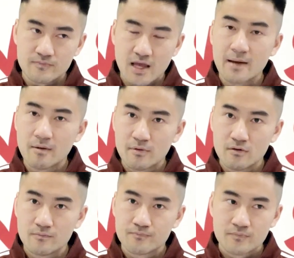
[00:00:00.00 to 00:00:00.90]

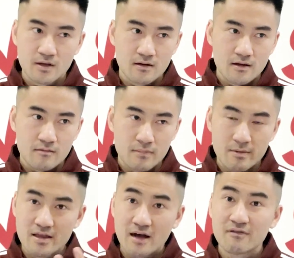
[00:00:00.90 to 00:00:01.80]
capable,
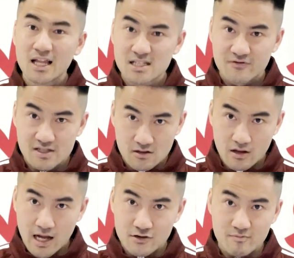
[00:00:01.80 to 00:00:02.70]
maybe they have less physical
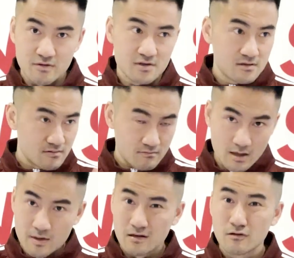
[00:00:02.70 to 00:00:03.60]
attributes,
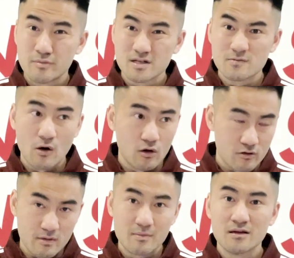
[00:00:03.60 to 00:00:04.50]
maybe a little bit smaller,
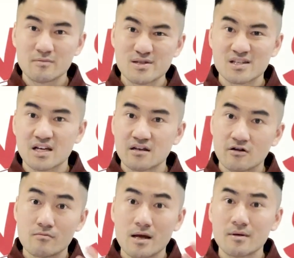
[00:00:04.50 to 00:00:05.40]
maybe a little bit
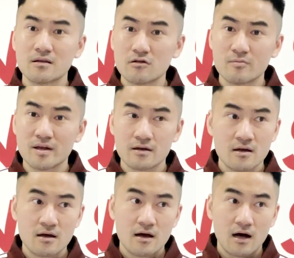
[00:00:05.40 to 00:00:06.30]
skinnier, maybe a little bit
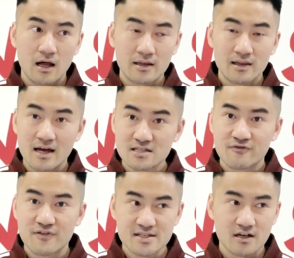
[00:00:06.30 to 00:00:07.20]
less
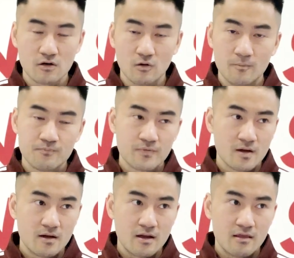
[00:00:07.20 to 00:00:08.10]
physical,
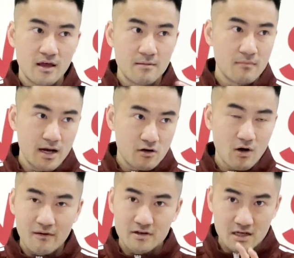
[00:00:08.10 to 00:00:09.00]
they might
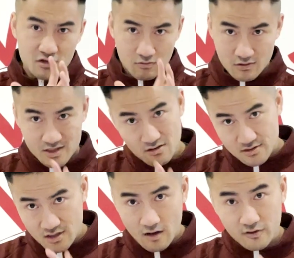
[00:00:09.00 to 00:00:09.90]
gravitate towards either
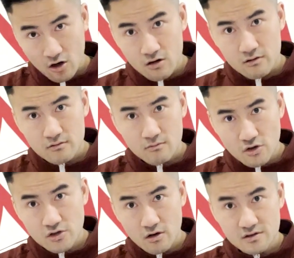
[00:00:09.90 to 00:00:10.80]
soft, hard
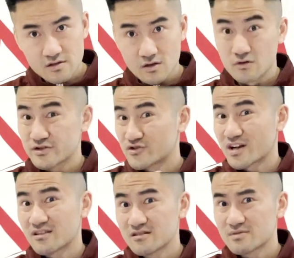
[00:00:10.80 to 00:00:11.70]
martial arts in order to
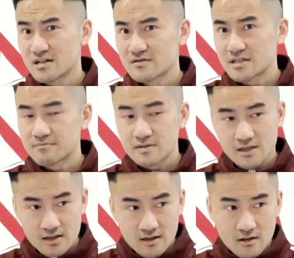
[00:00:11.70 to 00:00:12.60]
strengthen themselves up,
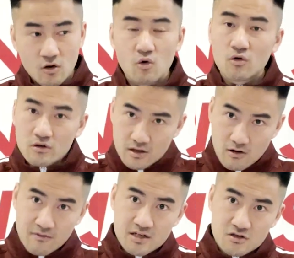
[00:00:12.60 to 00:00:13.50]
or they
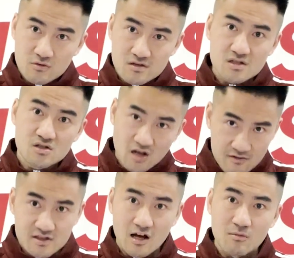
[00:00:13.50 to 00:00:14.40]
gravitate towards
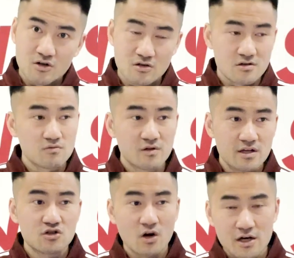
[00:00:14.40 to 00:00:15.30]
soft style martial arts where they
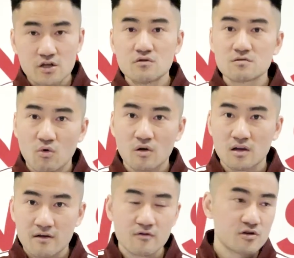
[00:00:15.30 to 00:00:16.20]
try to use more
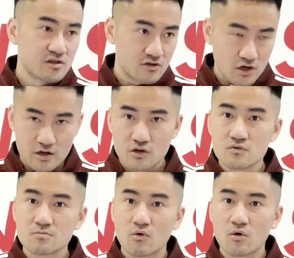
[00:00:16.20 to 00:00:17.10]
leverage and they try to
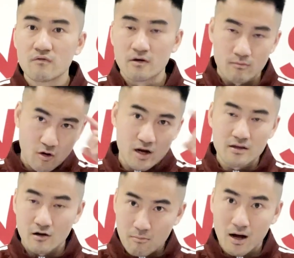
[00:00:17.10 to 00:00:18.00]
use more of their brain,
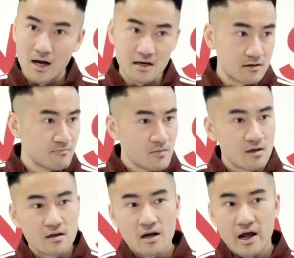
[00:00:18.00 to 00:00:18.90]
their mind,
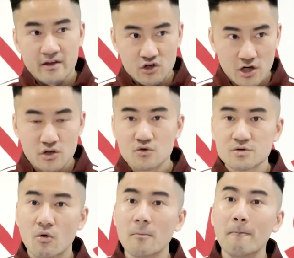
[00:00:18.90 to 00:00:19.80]
and they try to use
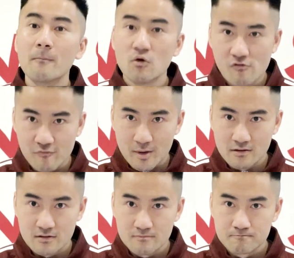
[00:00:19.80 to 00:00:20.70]
more
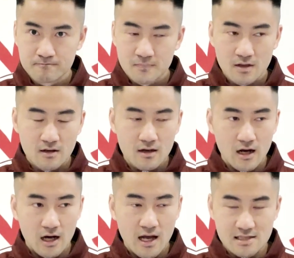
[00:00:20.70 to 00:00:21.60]
movement
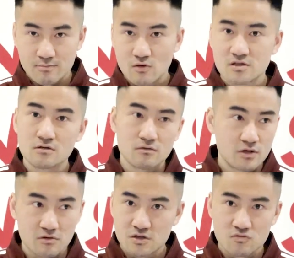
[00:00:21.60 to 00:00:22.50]
as opposed to,
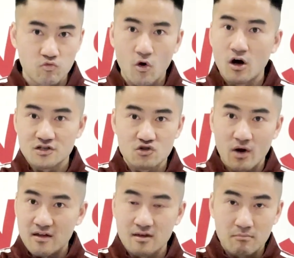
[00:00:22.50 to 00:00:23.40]
you know, just raw
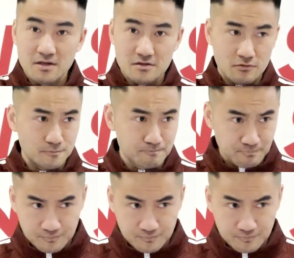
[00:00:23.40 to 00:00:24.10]
strength and muscle